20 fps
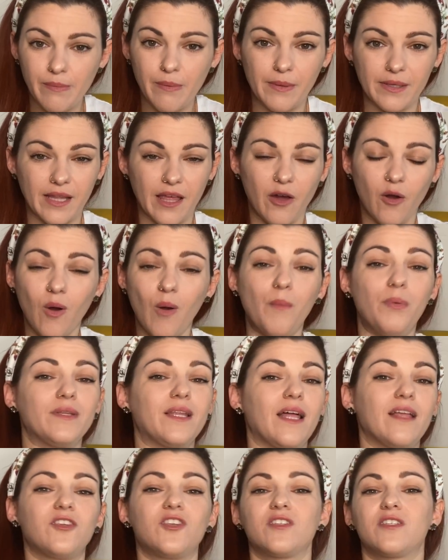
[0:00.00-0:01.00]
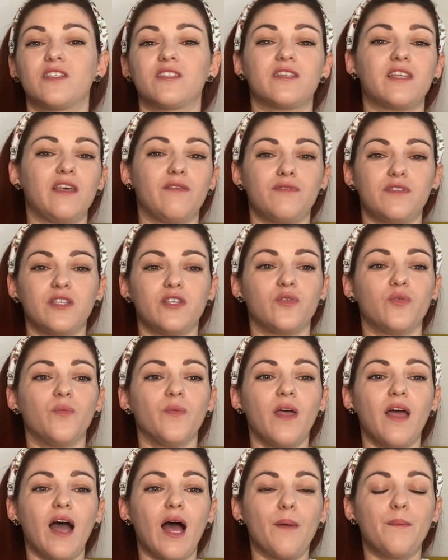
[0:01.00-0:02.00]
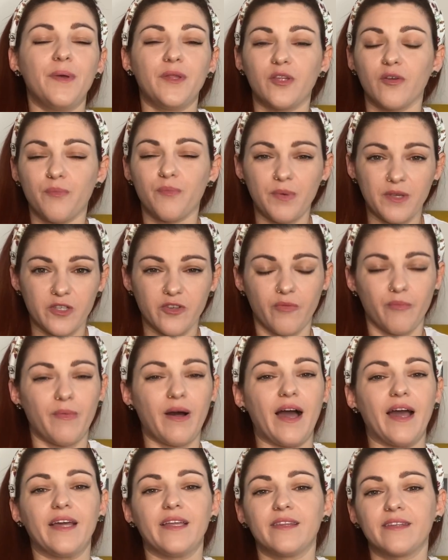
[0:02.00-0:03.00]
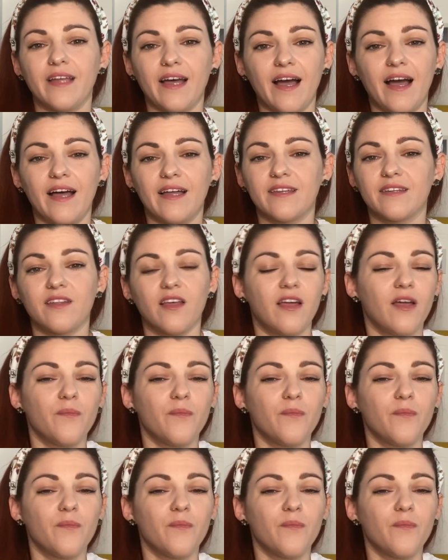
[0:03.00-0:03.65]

but I hope that just gives you a bit of peace of mind that